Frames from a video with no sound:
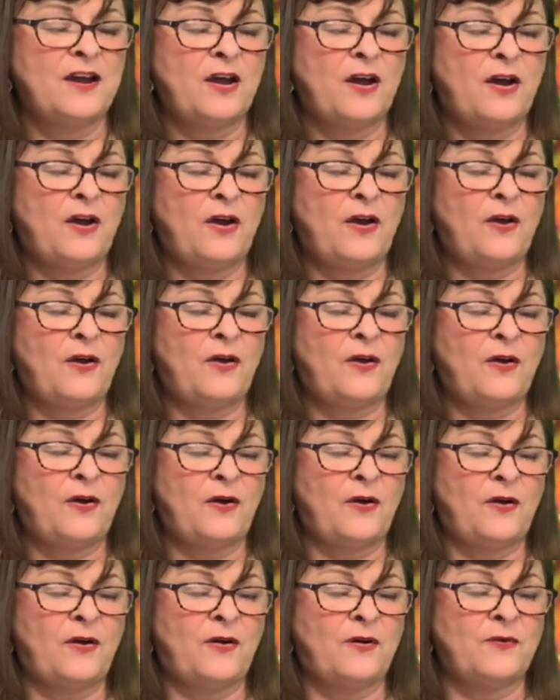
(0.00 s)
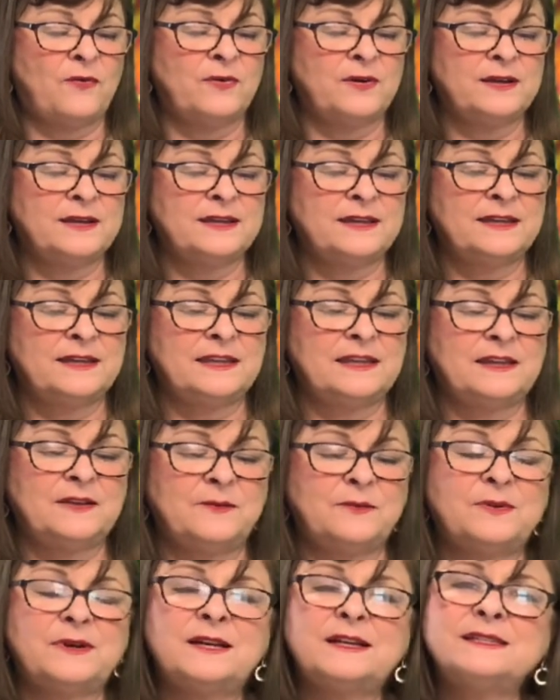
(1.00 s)
Oh, it
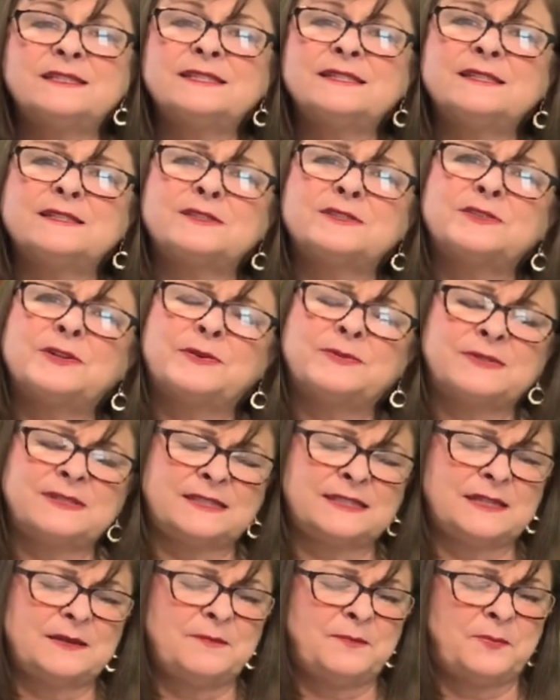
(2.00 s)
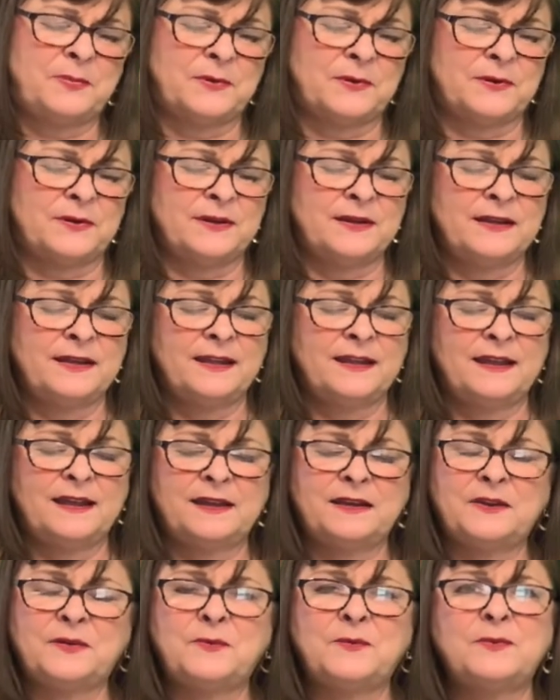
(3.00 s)
wasn't so simple,
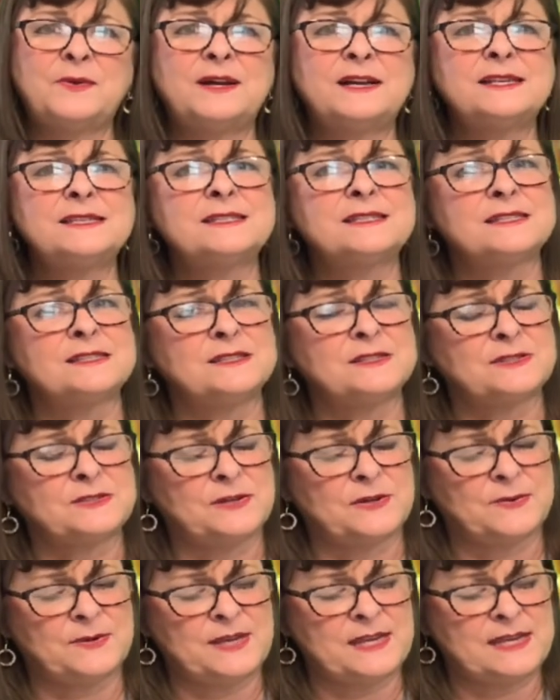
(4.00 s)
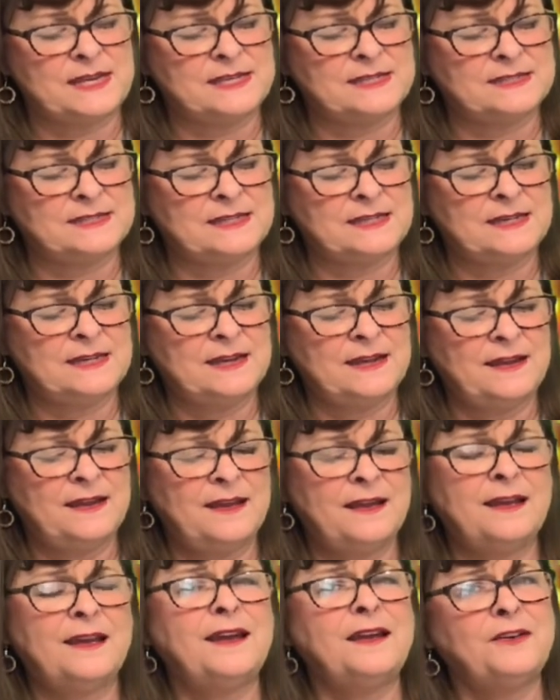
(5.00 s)
and it wasn't so easy.
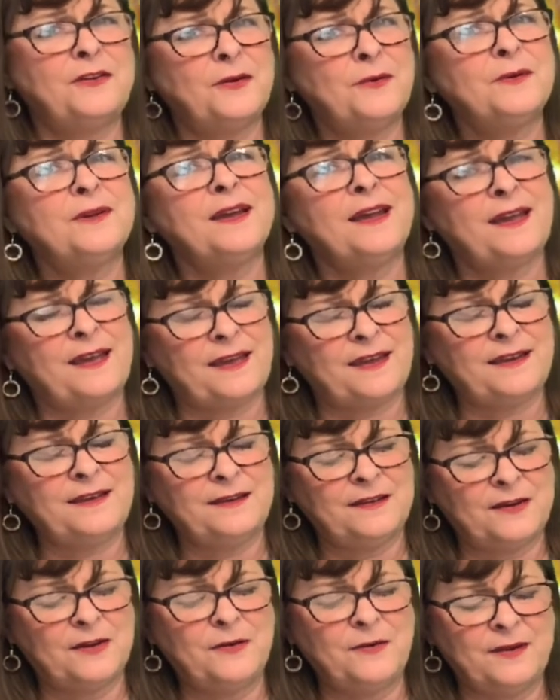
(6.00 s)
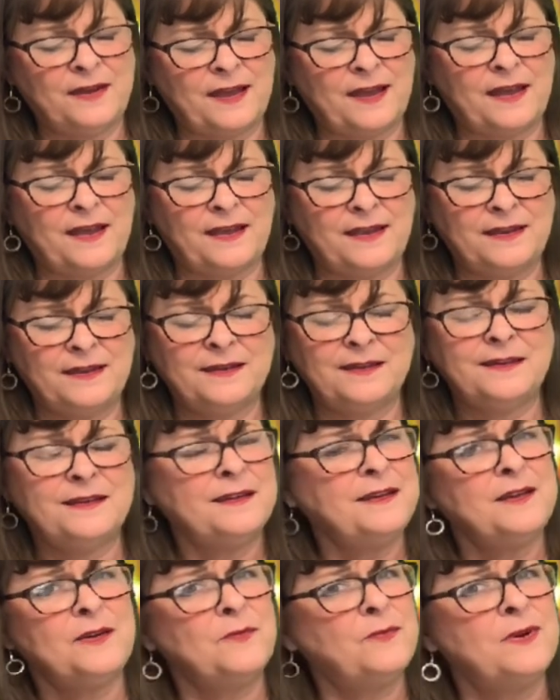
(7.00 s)
And okay, it
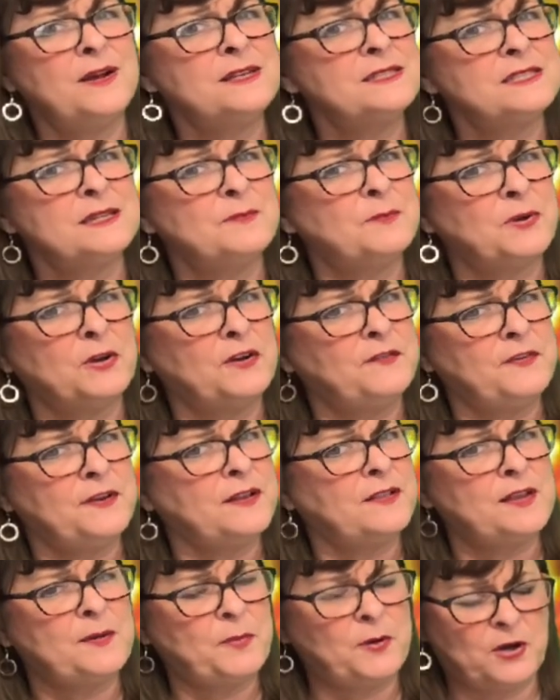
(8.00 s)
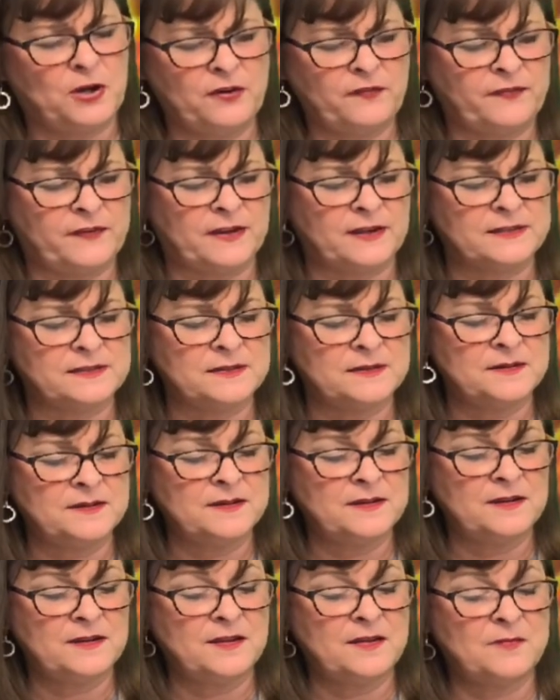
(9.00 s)
wasn't perfectly perfect.
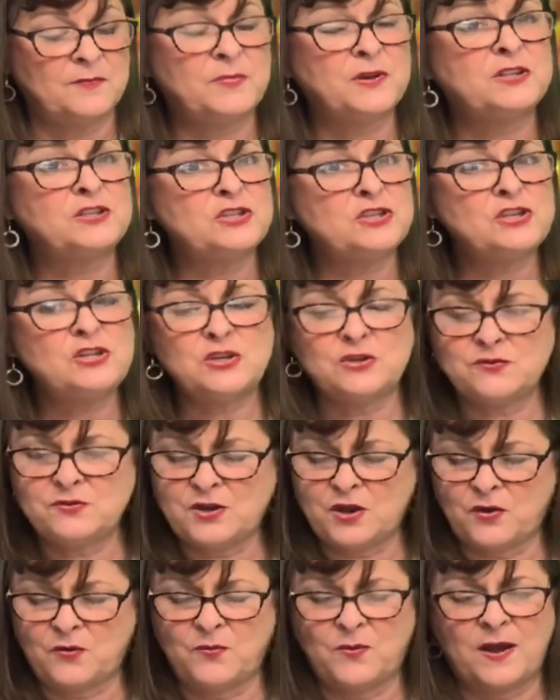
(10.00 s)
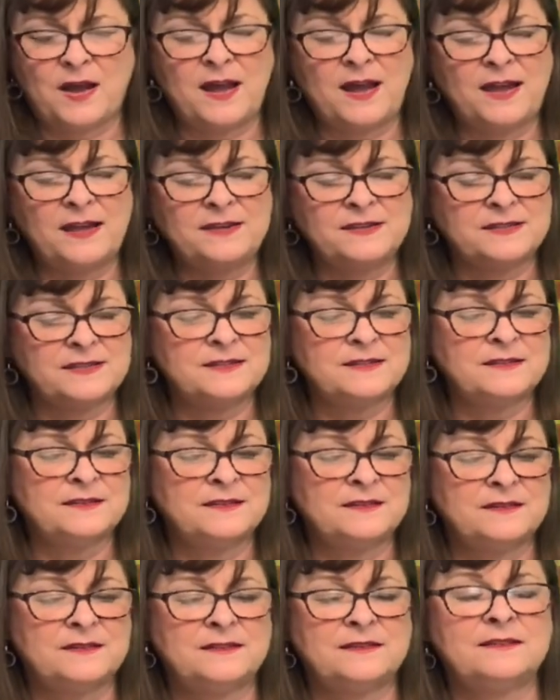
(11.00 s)
But do you know what?
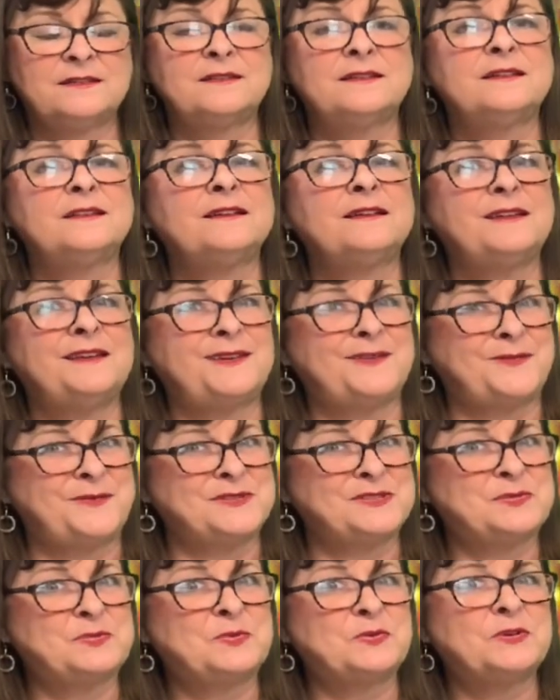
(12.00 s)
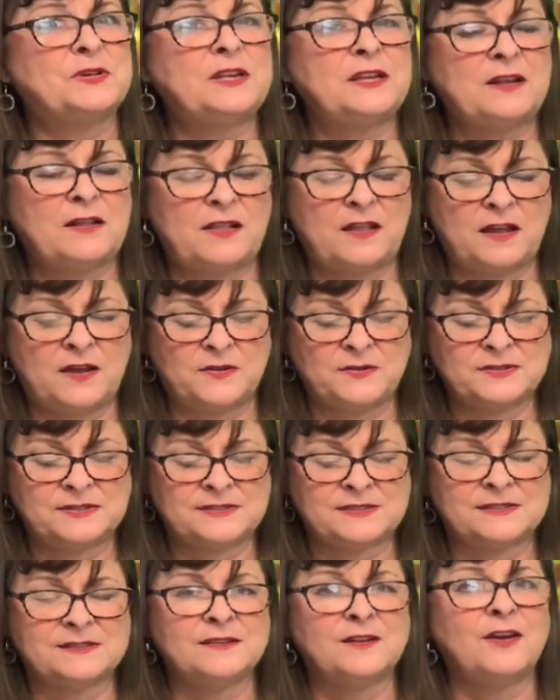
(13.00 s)
It was pretty
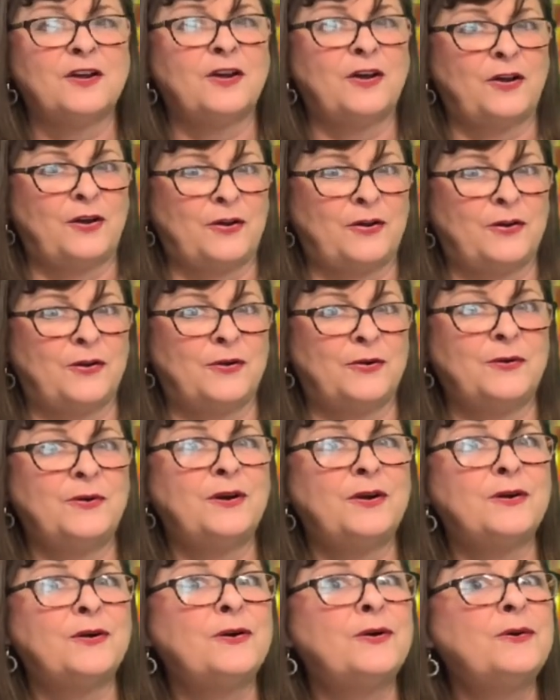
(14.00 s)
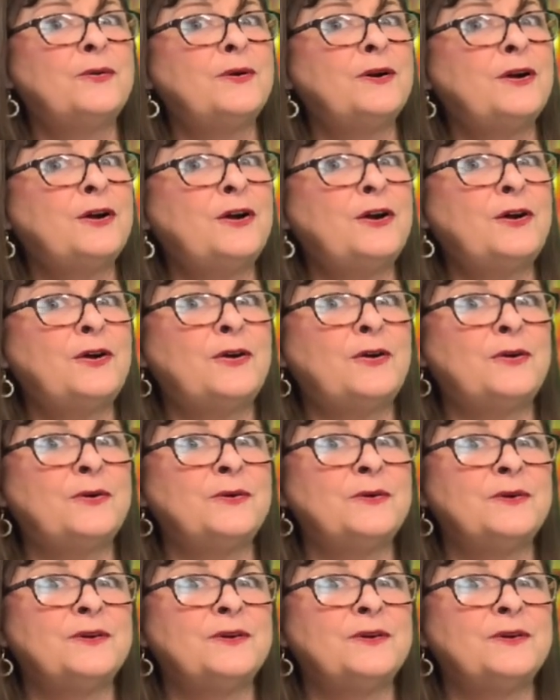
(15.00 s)
close. Ho, ho, ho.